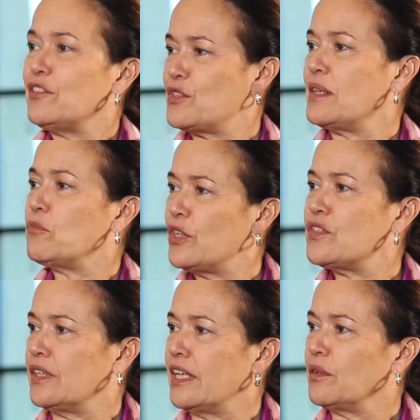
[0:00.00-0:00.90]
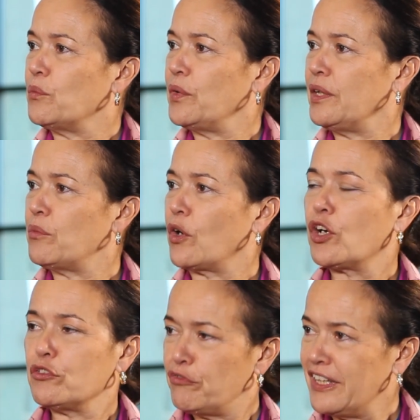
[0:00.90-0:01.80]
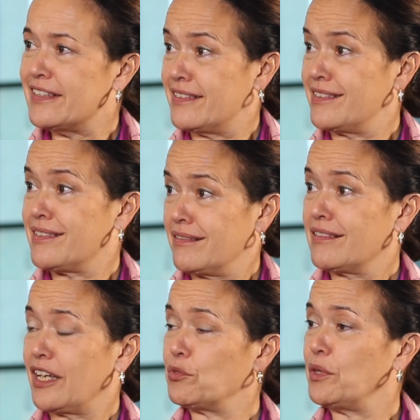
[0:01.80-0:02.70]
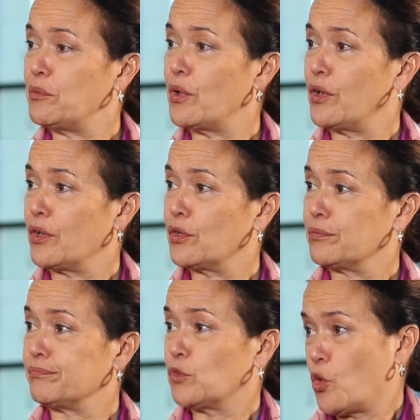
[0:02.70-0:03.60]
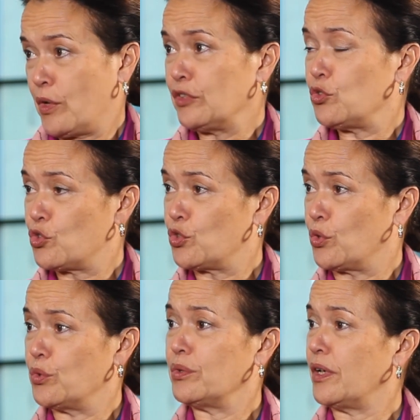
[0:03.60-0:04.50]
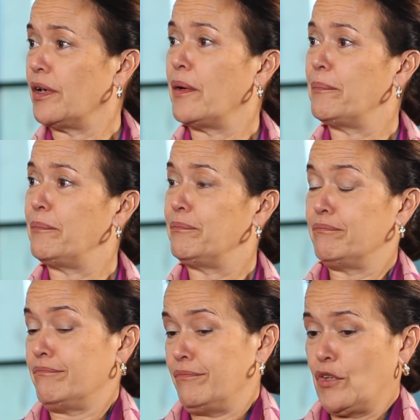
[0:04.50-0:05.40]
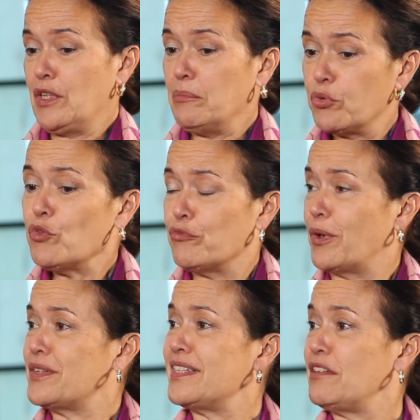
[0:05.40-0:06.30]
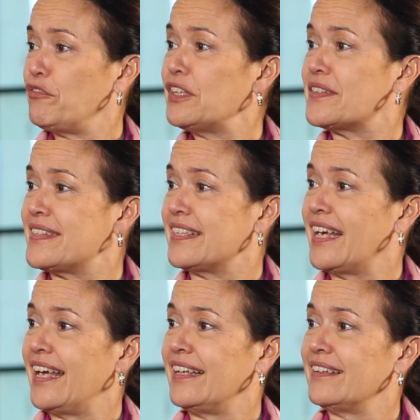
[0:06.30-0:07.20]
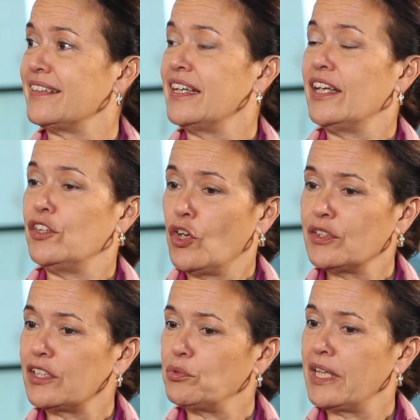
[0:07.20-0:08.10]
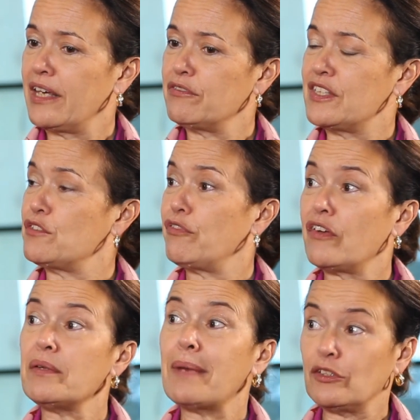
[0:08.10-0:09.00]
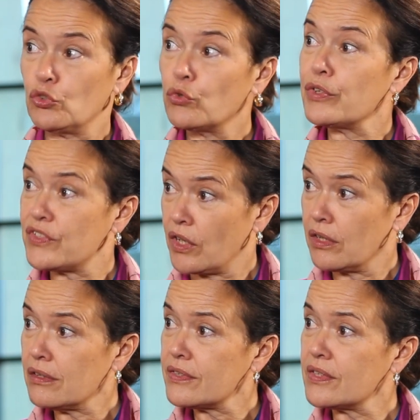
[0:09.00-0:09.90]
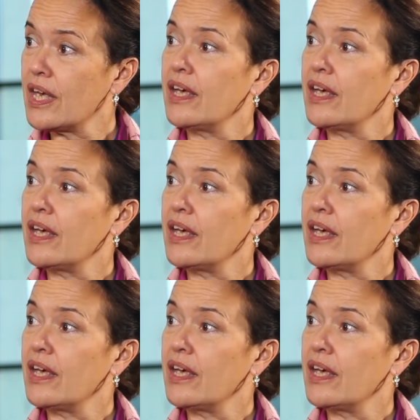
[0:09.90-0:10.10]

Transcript: the same reasoning. We were convinced that we were going to show a, an improvement in efficacy. And now that we have these very mature results,